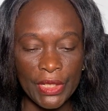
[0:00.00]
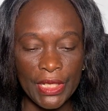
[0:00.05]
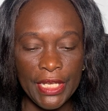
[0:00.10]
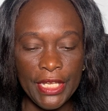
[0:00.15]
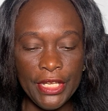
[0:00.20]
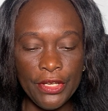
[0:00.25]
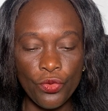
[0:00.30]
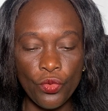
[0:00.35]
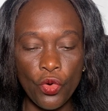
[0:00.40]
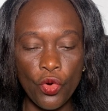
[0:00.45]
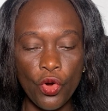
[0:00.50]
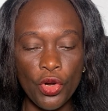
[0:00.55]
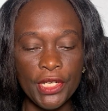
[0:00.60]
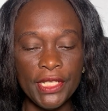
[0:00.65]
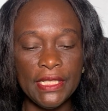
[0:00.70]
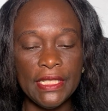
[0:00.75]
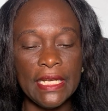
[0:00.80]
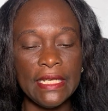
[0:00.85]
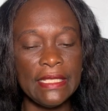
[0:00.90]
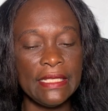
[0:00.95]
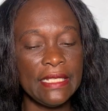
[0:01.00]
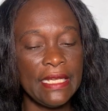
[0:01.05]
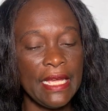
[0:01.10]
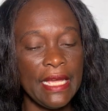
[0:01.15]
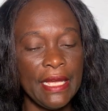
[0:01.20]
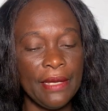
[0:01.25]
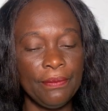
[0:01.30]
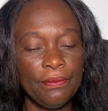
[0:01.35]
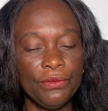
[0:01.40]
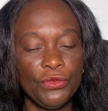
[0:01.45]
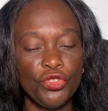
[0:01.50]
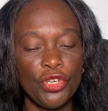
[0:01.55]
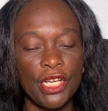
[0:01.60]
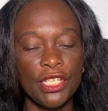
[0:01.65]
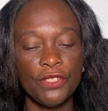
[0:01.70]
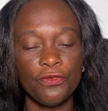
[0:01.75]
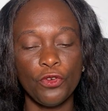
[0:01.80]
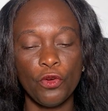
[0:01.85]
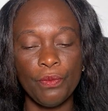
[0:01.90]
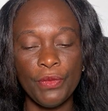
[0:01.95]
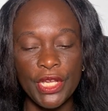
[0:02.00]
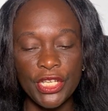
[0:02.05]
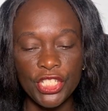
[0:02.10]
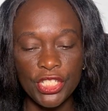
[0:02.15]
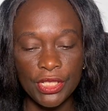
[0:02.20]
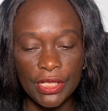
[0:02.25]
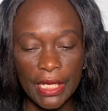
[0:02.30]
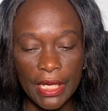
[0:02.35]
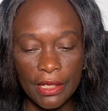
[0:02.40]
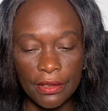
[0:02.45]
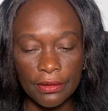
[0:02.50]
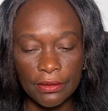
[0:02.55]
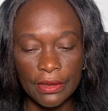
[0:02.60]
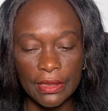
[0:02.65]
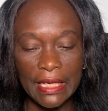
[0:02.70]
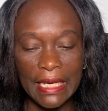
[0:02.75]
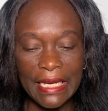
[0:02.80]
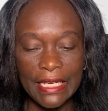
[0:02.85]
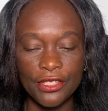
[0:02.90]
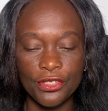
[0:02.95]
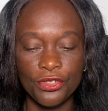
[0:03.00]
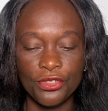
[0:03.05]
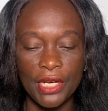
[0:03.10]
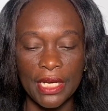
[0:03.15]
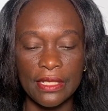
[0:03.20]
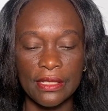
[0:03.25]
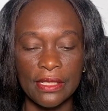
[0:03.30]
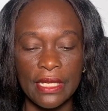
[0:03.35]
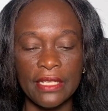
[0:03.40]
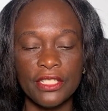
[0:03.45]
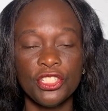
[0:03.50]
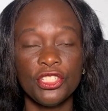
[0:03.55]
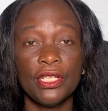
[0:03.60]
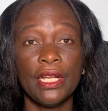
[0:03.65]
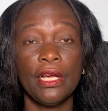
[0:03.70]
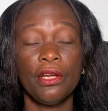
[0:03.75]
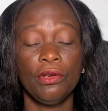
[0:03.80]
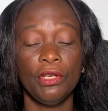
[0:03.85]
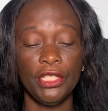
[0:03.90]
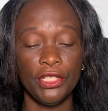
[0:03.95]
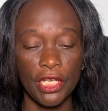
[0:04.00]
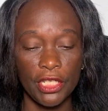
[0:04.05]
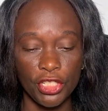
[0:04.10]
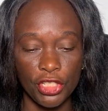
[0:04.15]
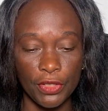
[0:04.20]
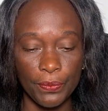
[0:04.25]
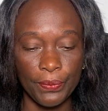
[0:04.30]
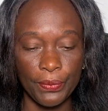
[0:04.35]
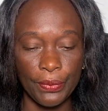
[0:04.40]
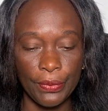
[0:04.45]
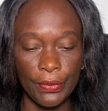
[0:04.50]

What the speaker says: He coined the term transformational and transactional leadership.